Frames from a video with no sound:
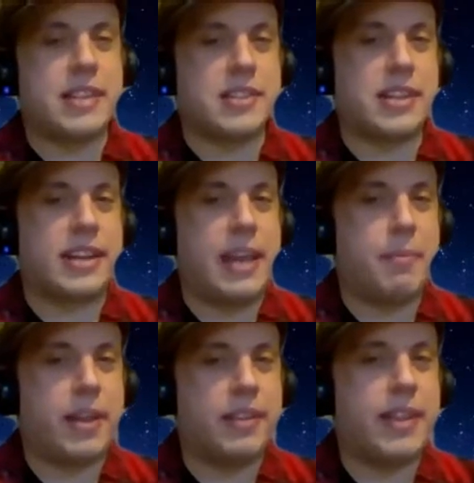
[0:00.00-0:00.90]
sounds like it
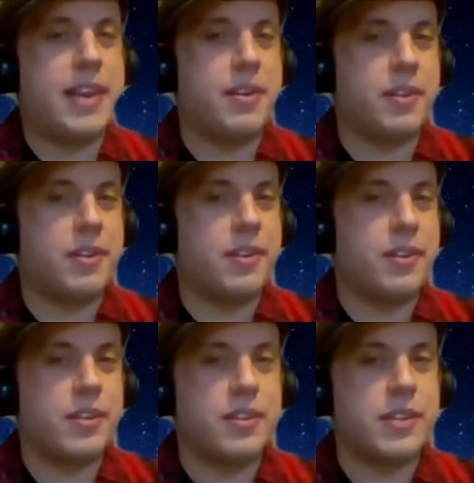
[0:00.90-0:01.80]
came like later
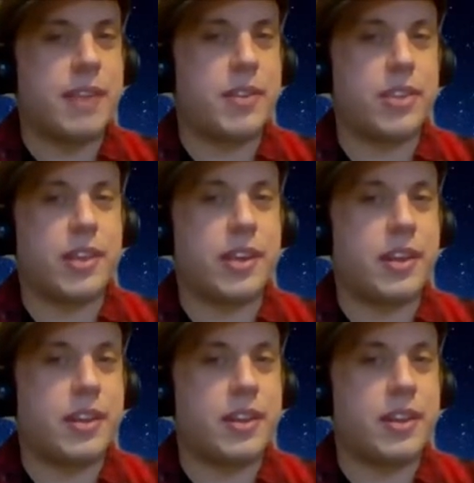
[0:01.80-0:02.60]
to everything.